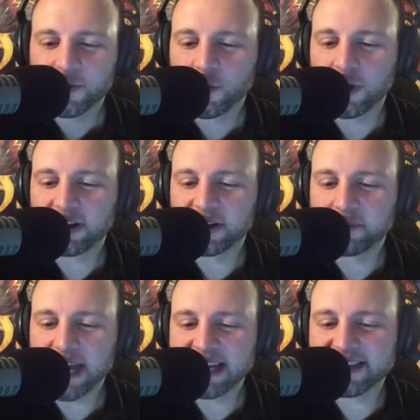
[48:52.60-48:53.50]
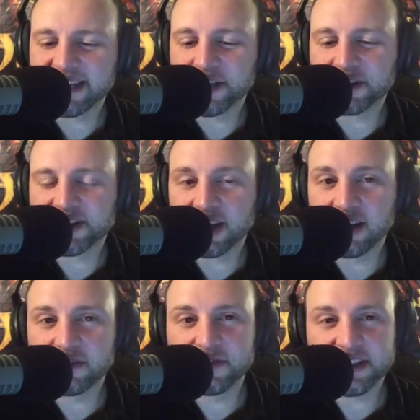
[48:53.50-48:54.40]
Welcome back, Secrets
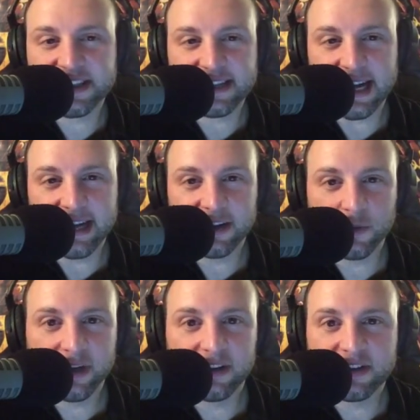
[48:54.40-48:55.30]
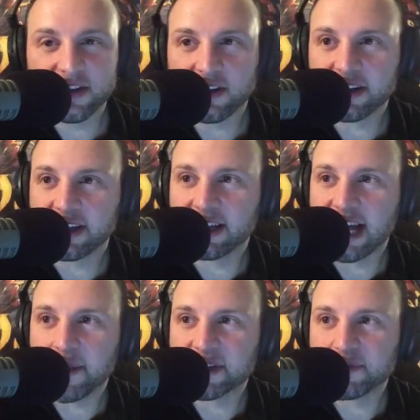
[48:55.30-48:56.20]
of the Sire. We are talking
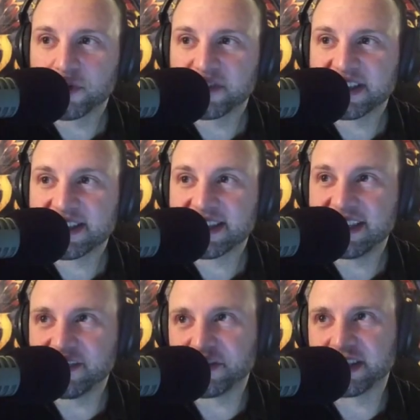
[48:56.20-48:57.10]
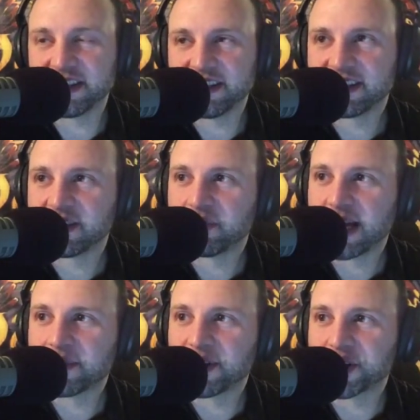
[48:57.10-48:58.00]
comics, movies, TV, and
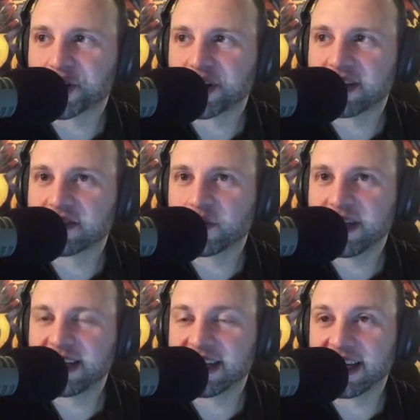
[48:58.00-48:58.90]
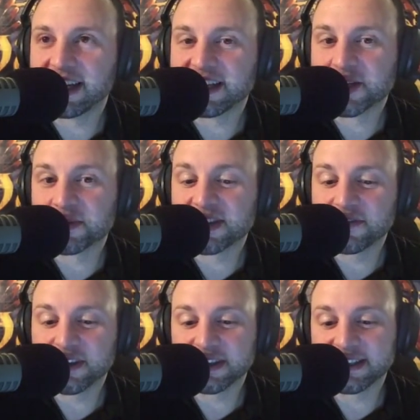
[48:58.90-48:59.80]
pop culture every week, and
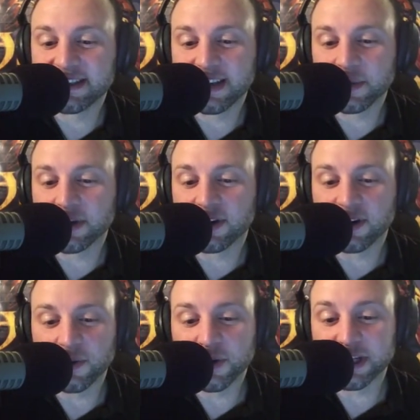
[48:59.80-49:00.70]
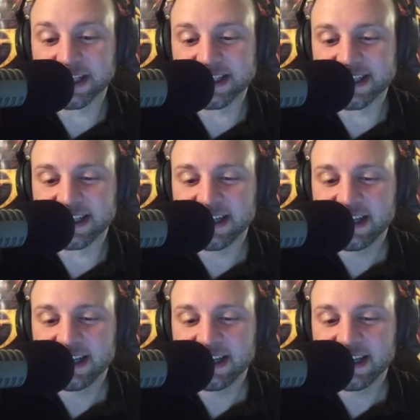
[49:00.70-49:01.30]
specifically today we are all Walking Dead.